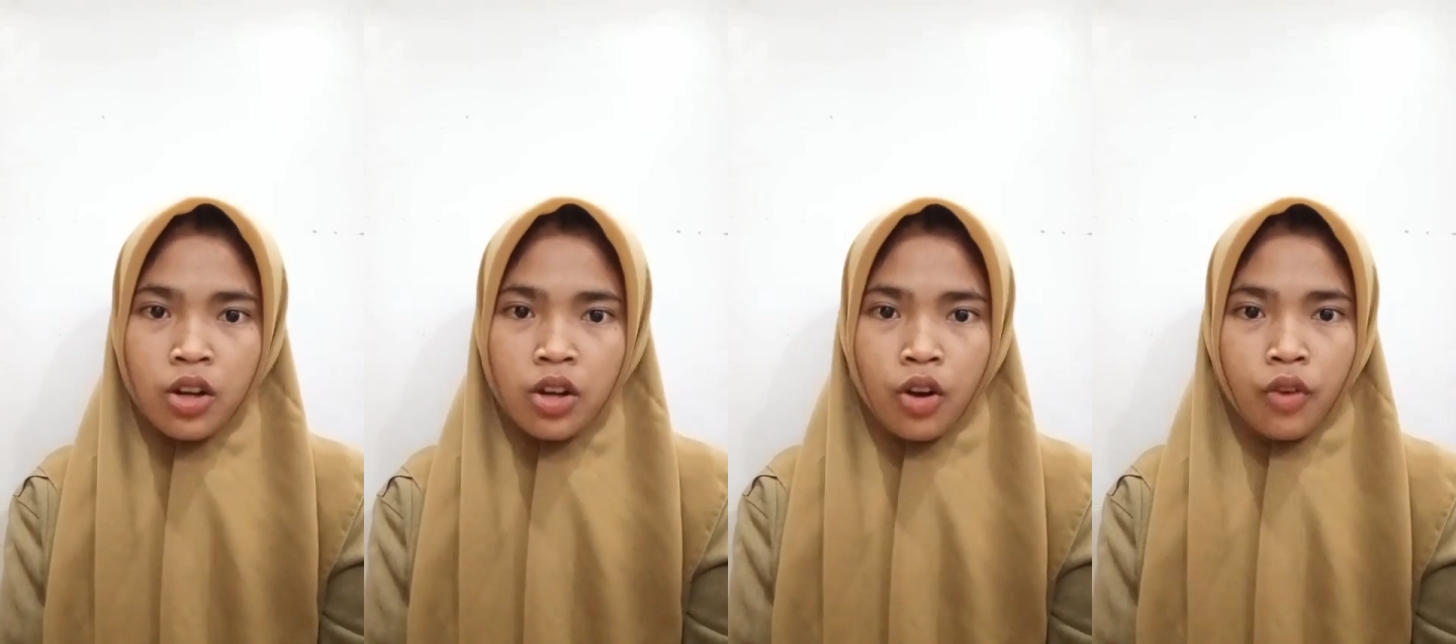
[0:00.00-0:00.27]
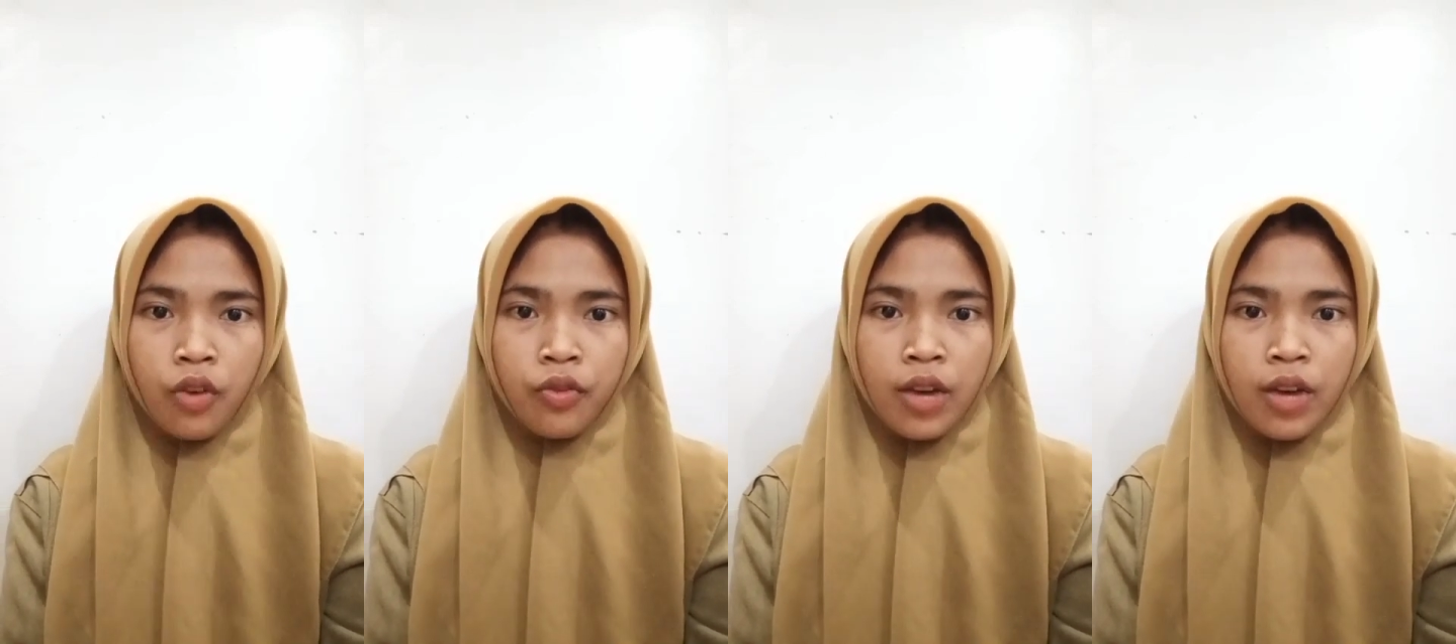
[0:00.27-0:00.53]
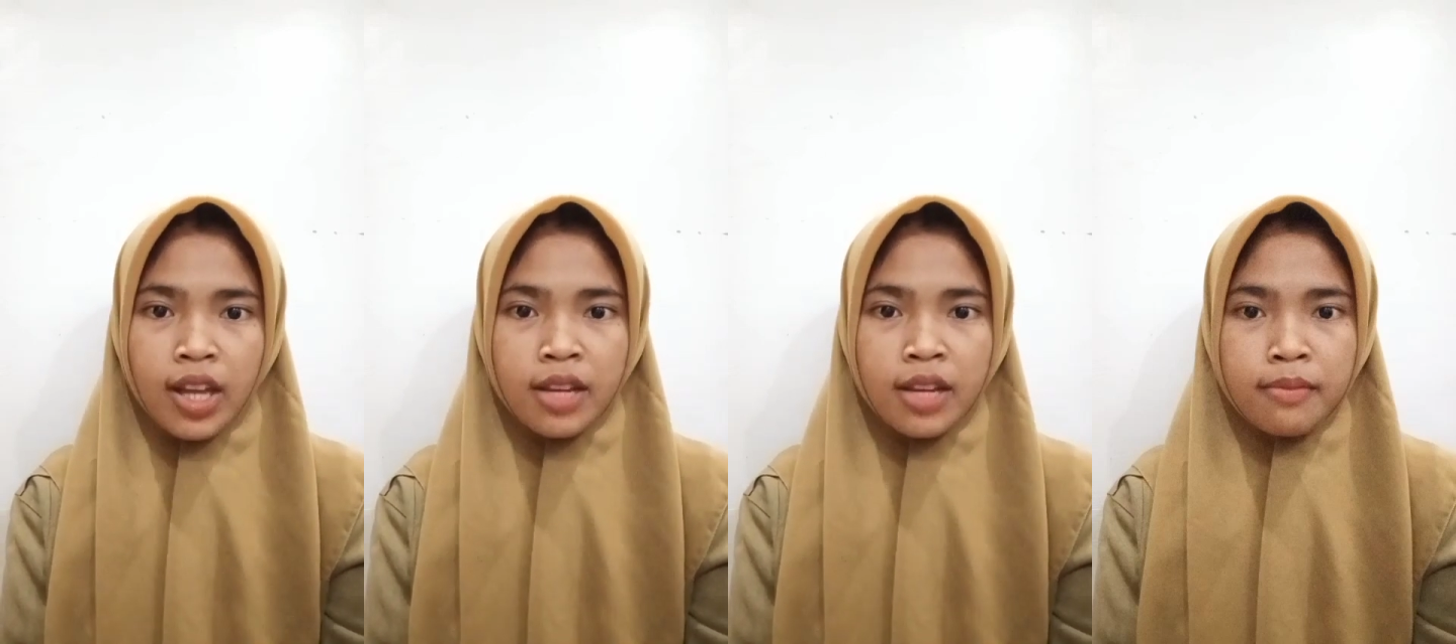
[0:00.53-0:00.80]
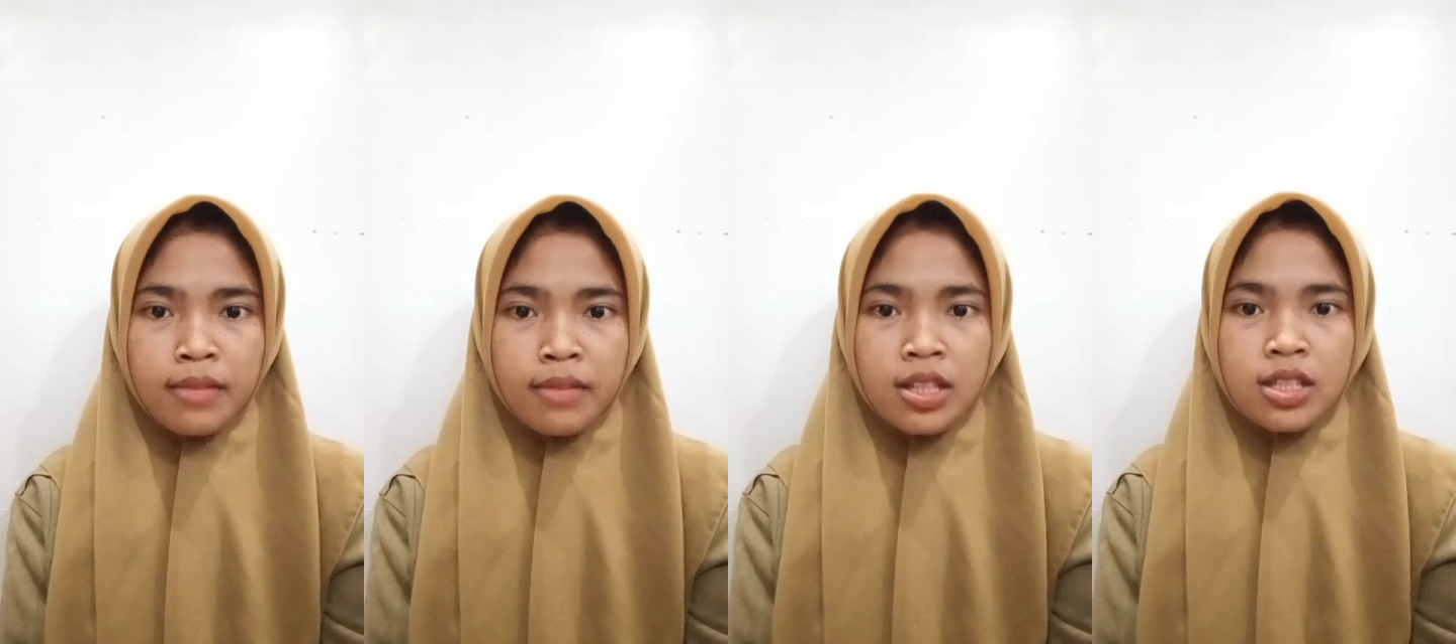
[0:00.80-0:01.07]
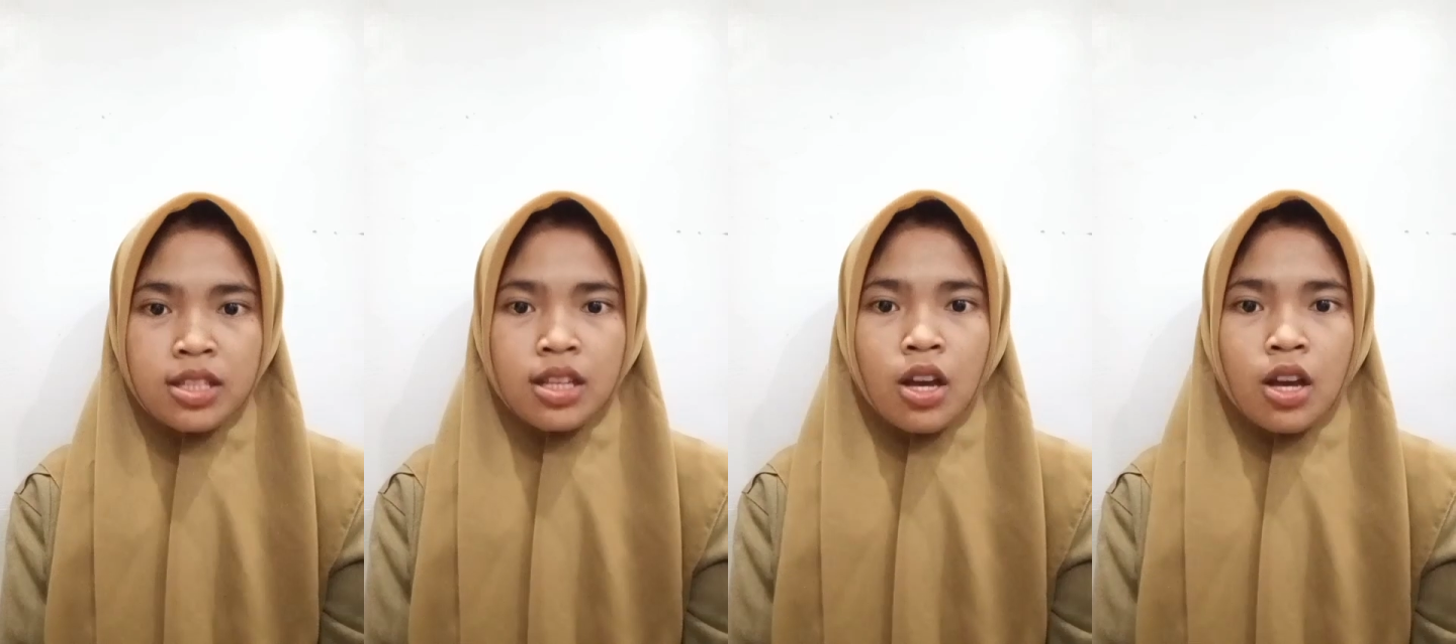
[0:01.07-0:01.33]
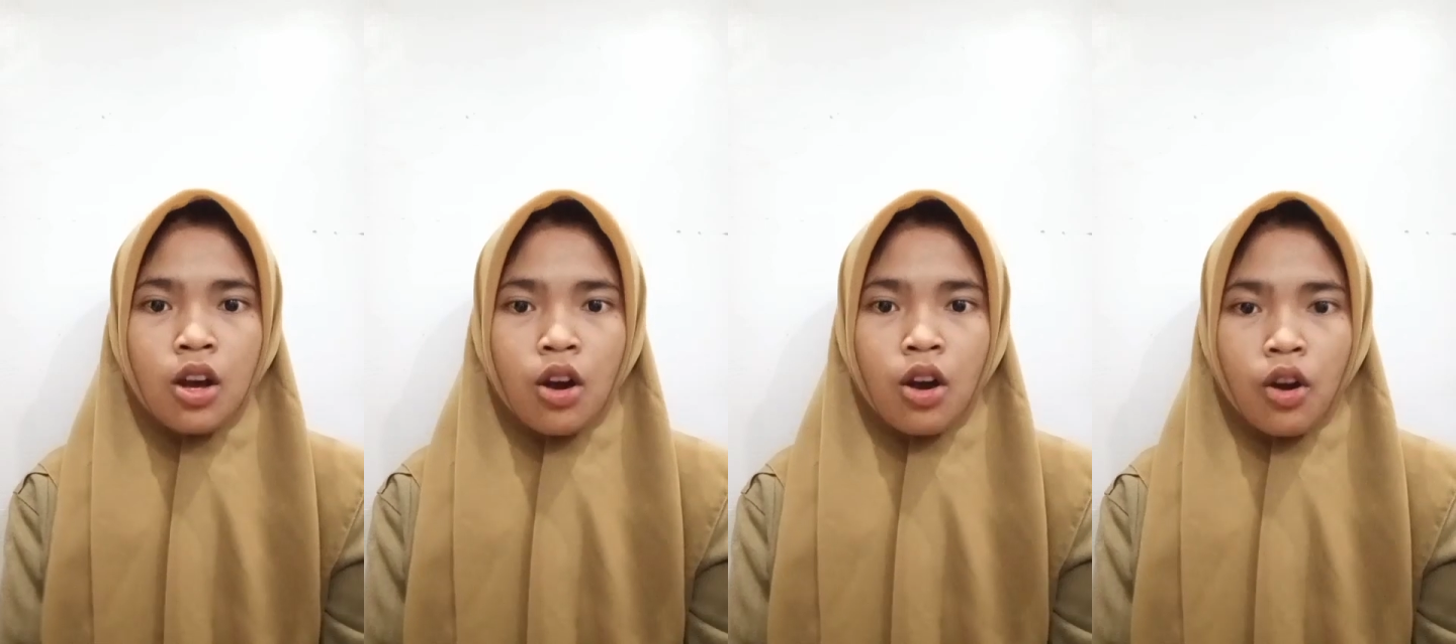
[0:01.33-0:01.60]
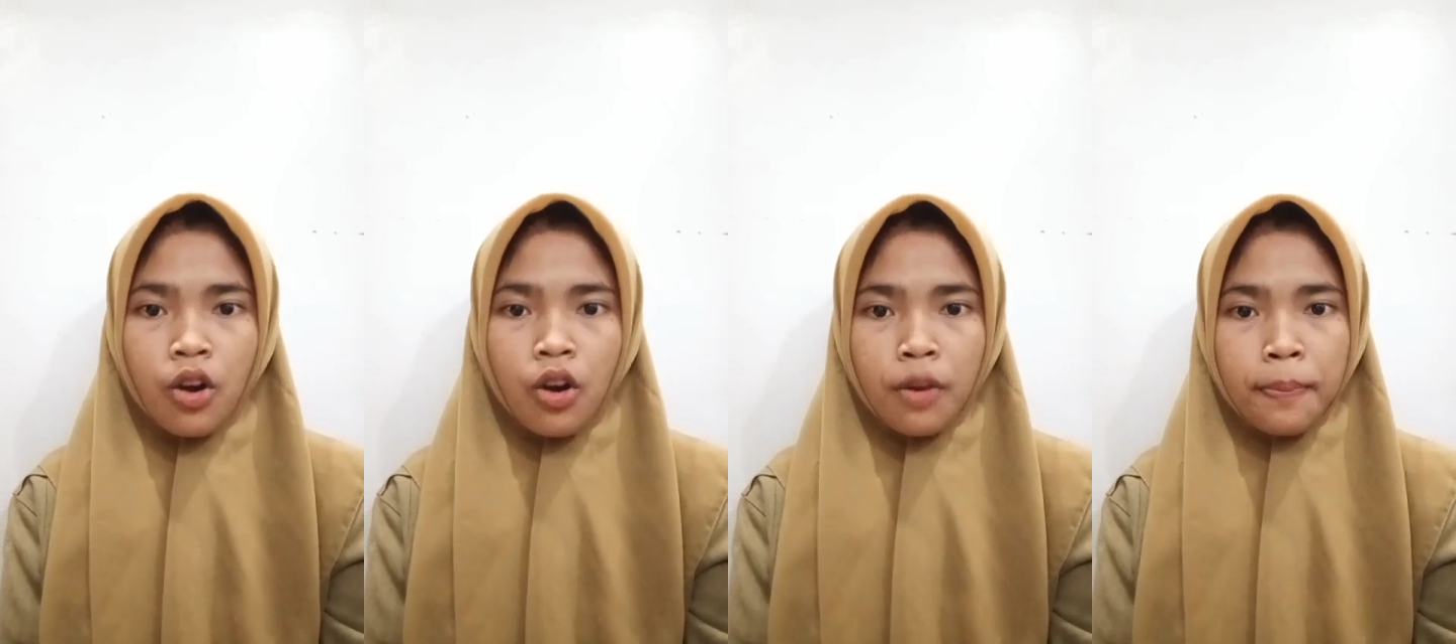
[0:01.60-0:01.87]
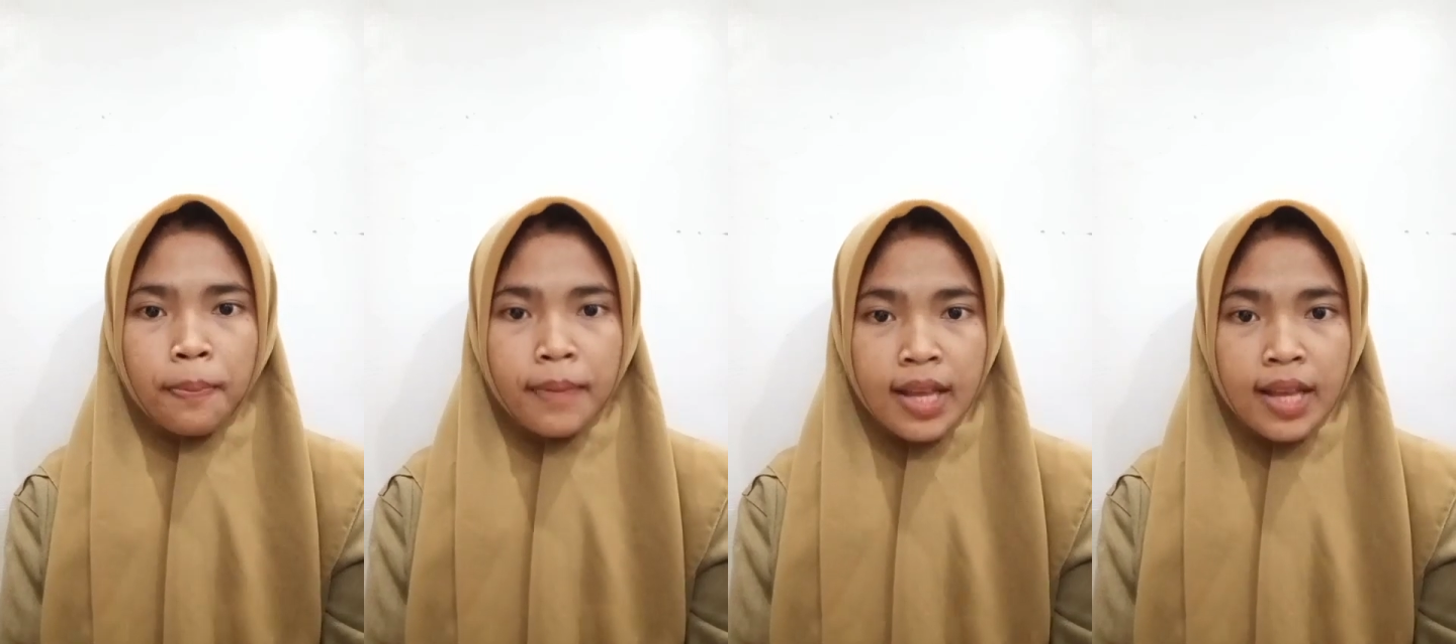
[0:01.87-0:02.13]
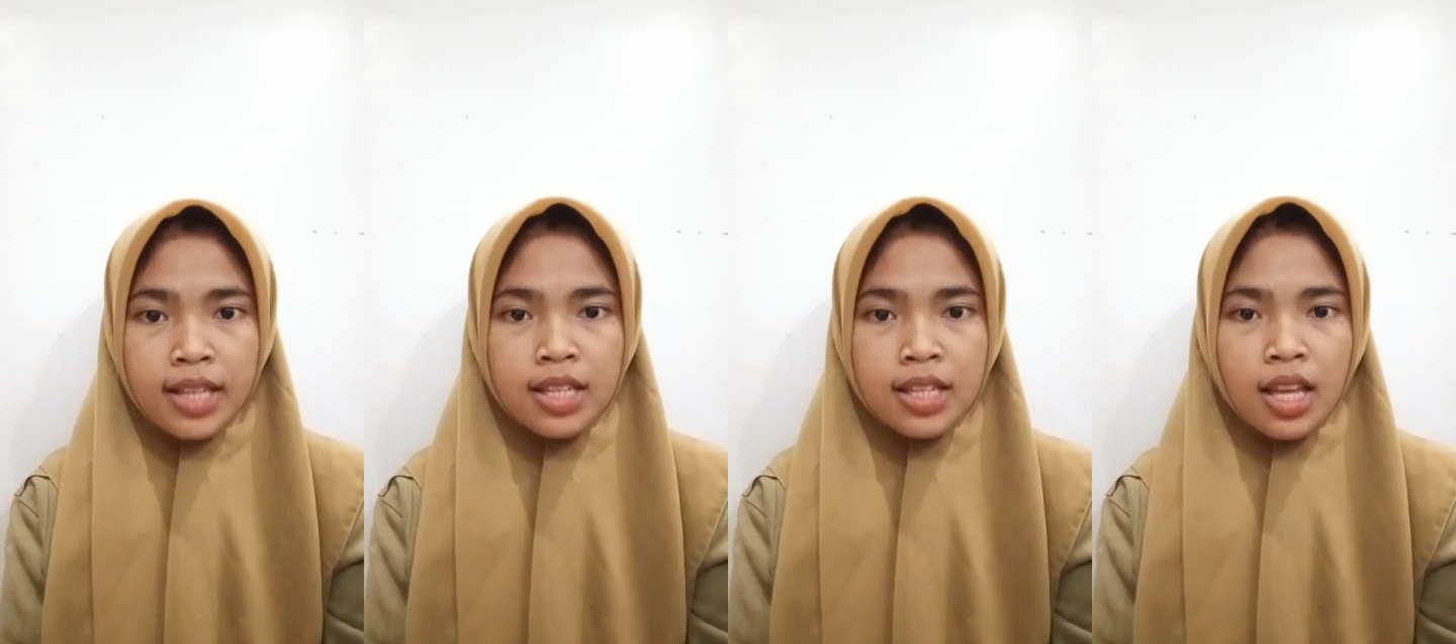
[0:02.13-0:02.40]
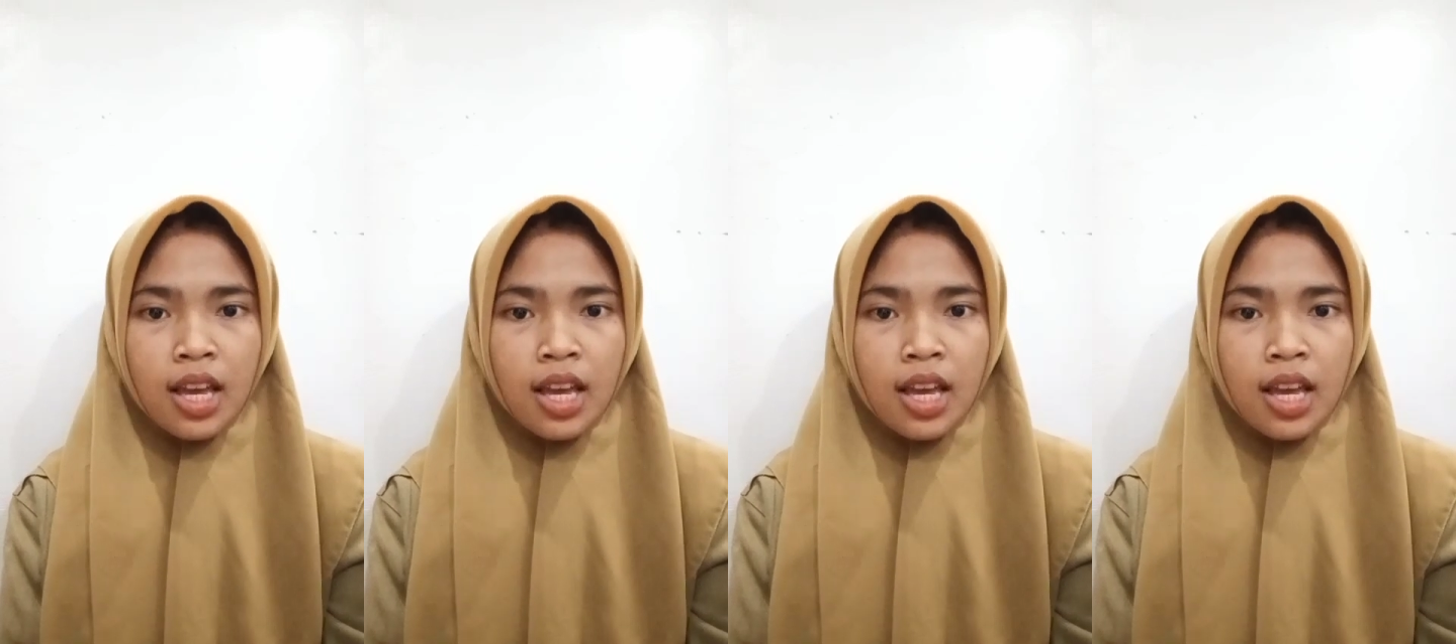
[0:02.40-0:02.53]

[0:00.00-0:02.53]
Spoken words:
of animals or plants